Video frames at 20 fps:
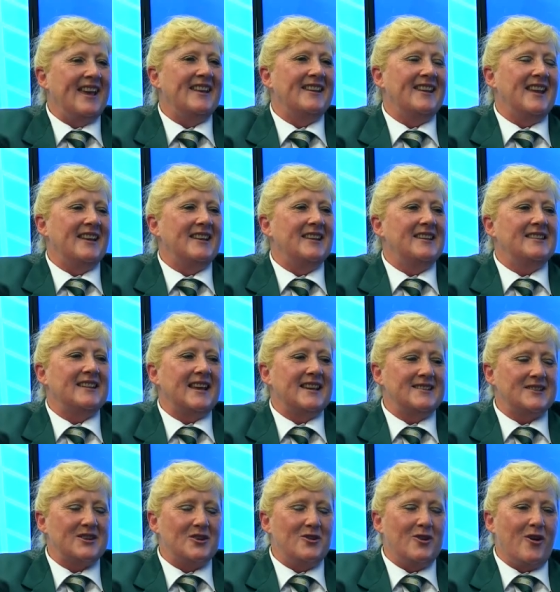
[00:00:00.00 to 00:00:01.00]
and, and it
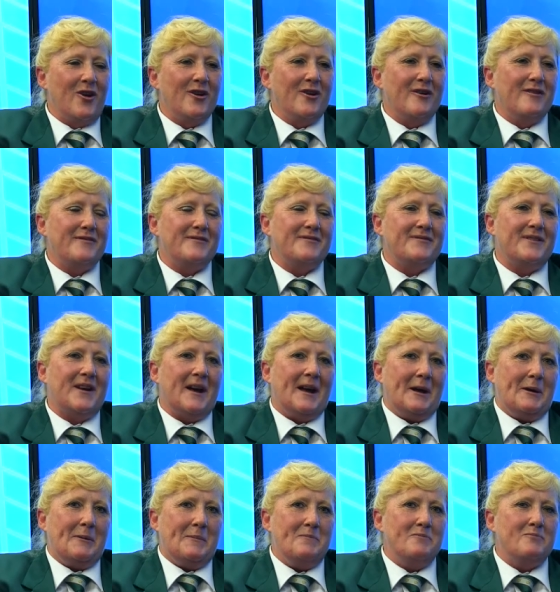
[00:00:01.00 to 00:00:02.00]
takes a lot of
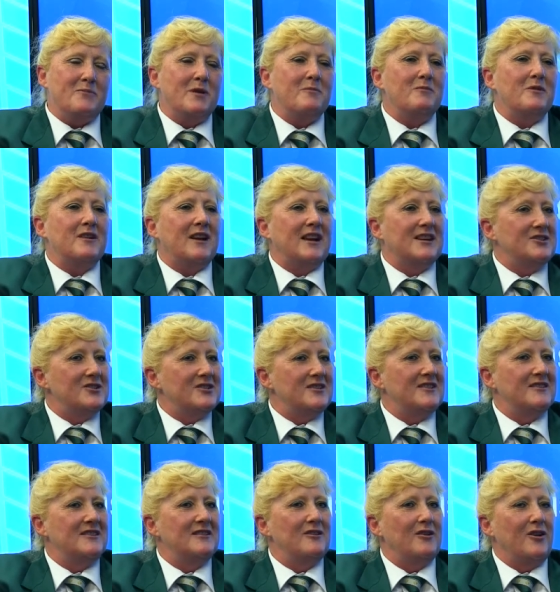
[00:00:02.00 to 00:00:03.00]
um, preparation
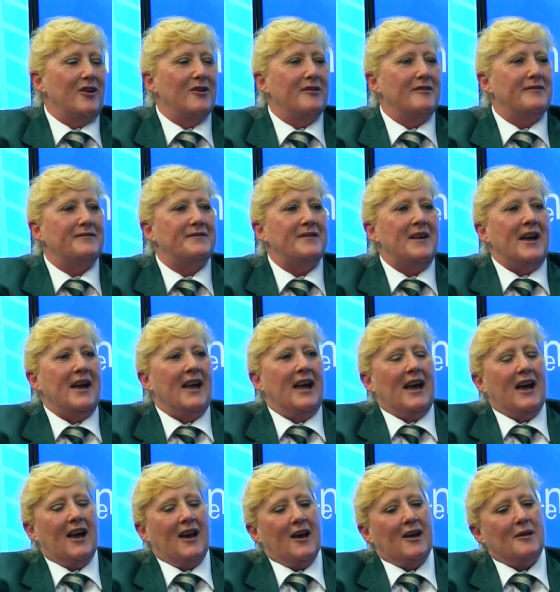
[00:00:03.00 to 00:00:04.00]
and a lot of
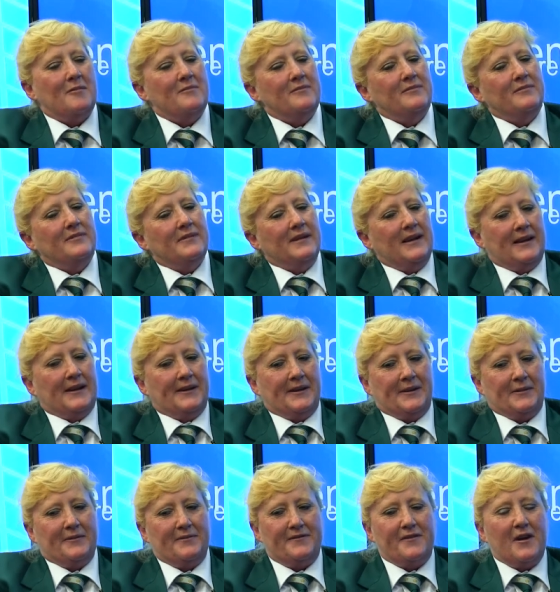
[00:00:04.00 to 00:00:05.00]
um, uh,
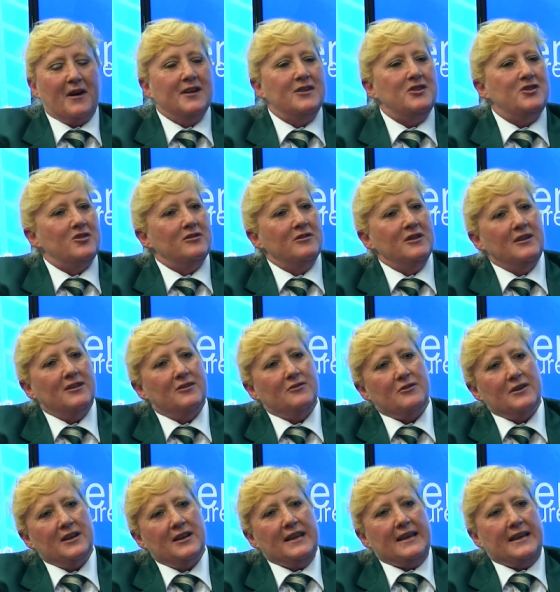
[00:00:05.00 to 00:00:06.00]
uh fine tuning to
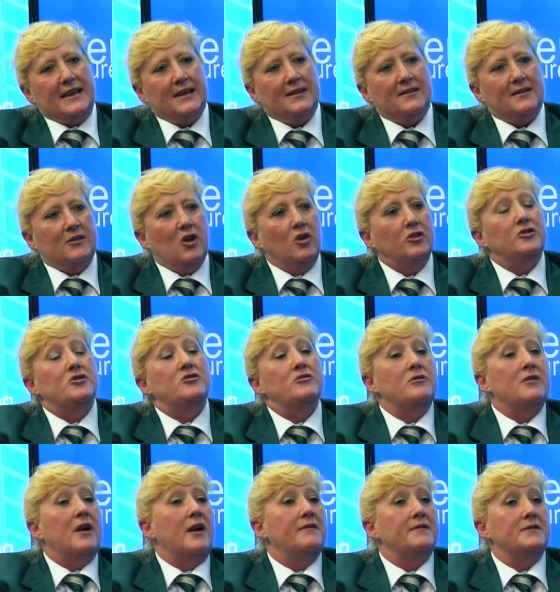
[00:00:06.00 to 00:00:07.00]
really get not
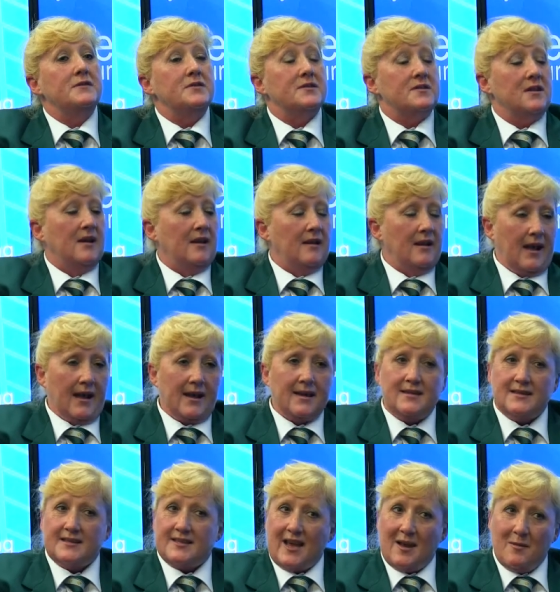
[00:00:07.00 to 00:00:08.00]
two rifles like
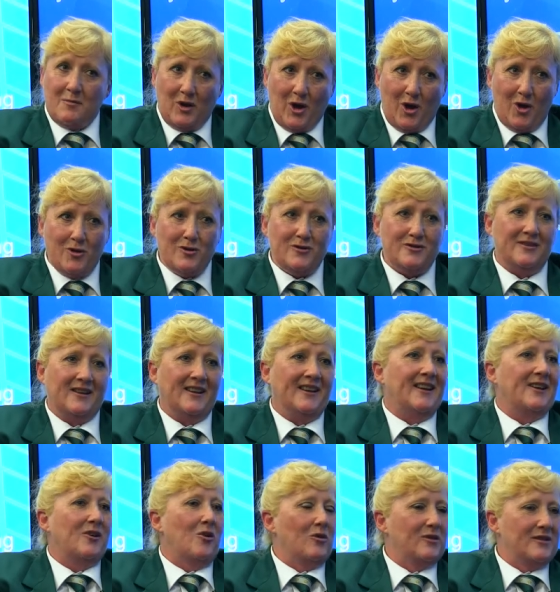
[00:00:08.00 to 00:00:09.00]
the same load
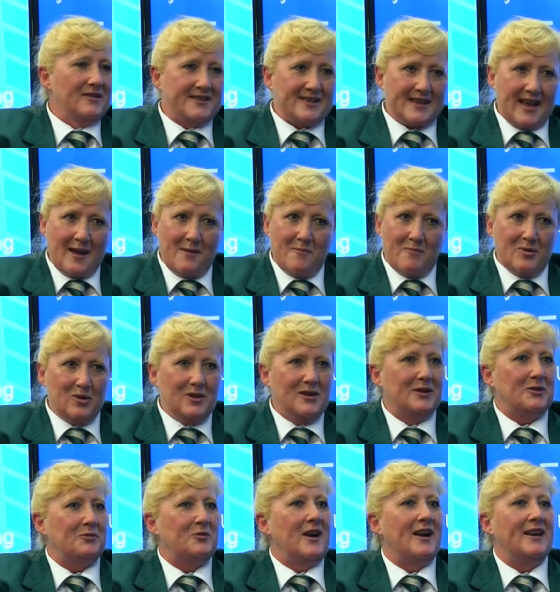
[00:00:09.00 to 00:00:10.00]
yeah, or the yeah. same
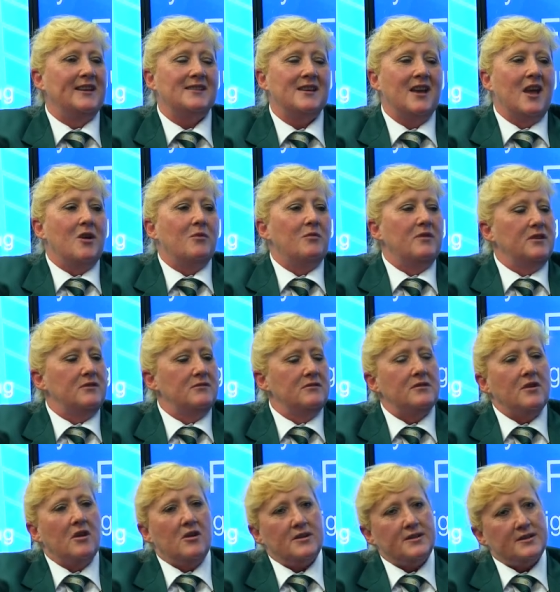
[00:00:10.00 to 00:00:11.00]
bullet weight. We do
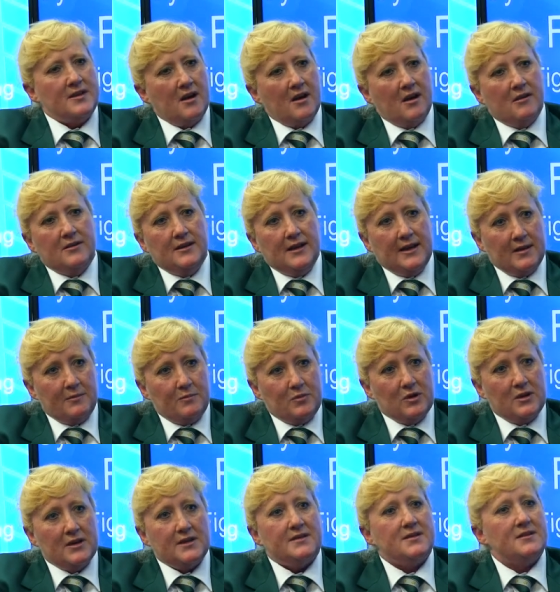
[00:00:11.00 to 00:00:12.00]
cast our own lead
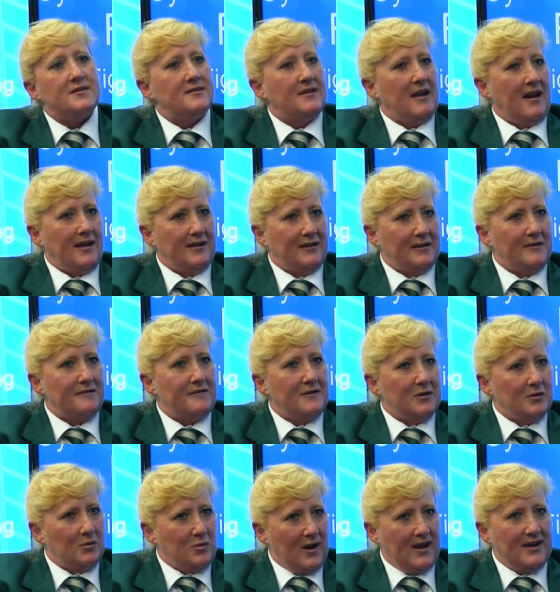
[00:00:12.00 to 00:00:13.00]
bullets, uh,
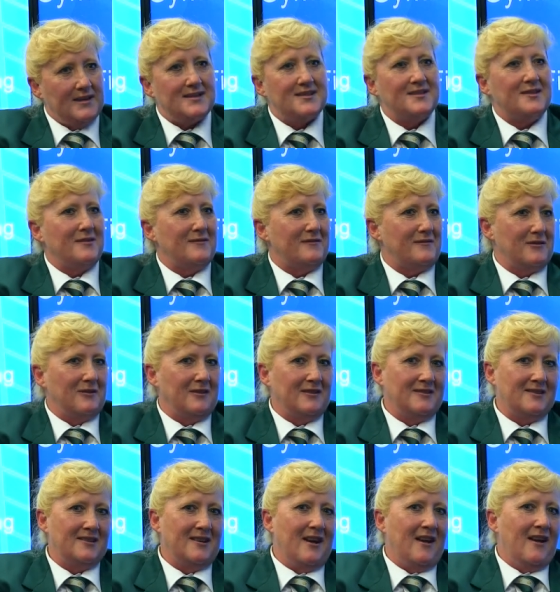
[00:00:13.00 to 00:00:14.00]
different weights,
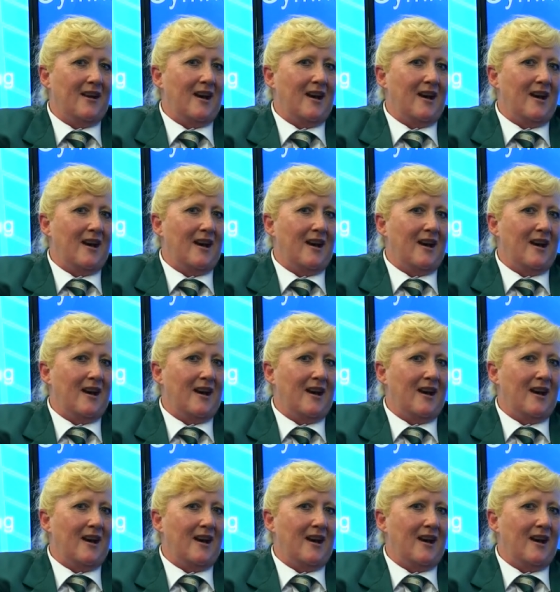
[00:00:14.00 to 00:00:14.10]
different